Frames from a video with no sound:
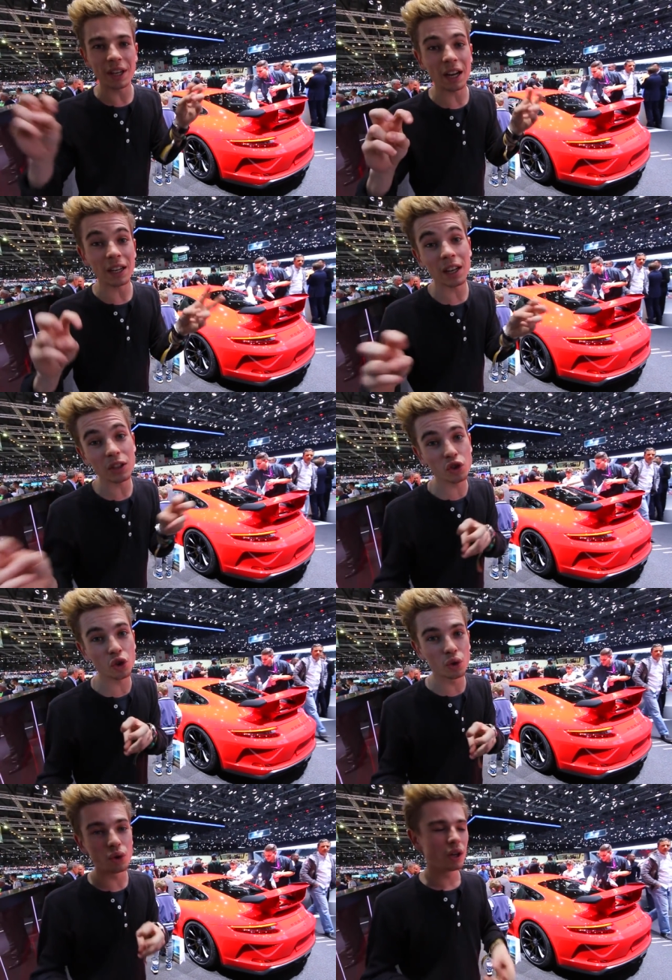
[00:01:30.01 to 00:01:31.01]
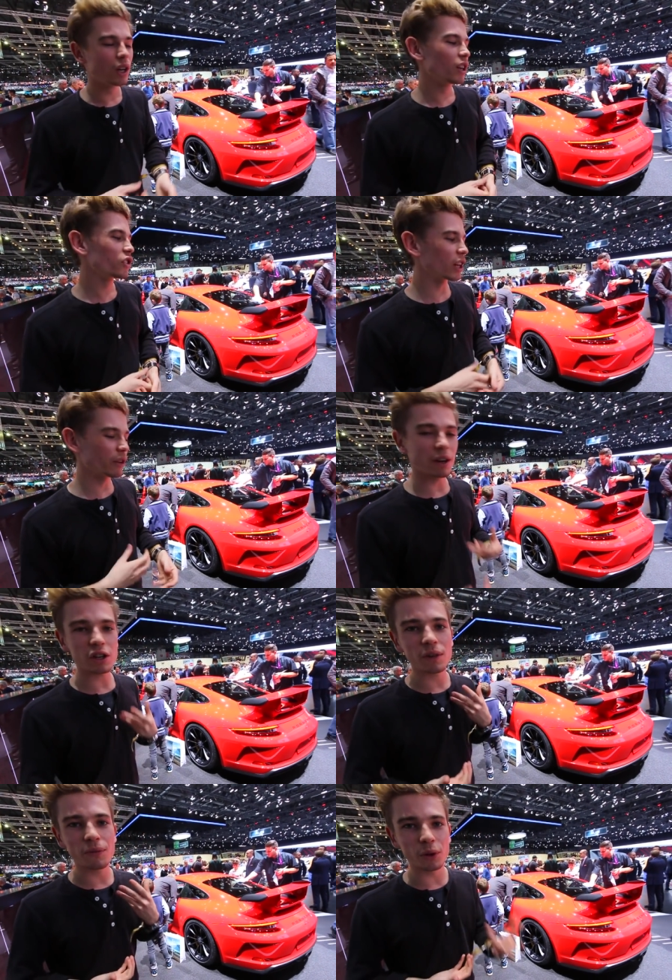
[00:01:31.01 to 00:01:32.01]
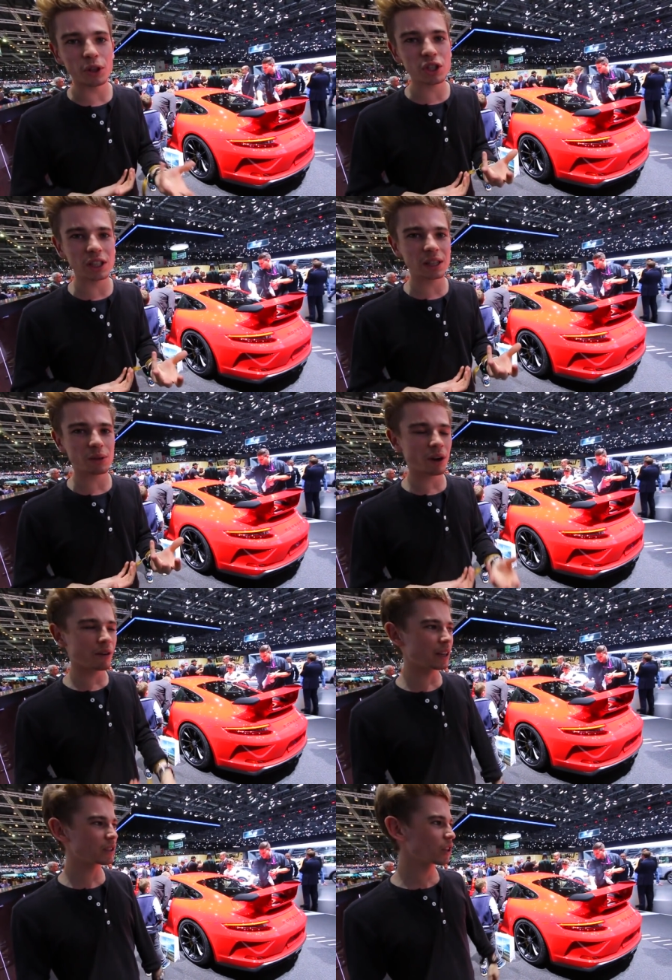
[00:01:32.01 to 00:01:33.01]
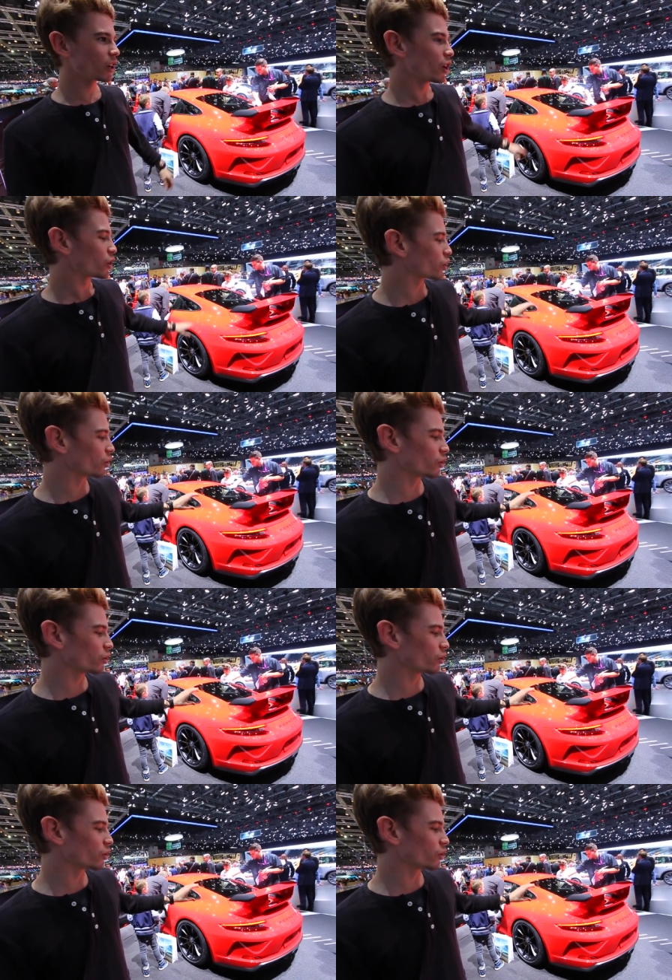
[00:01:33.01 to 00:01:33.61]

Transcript: 992 generation for the GT3 RS. So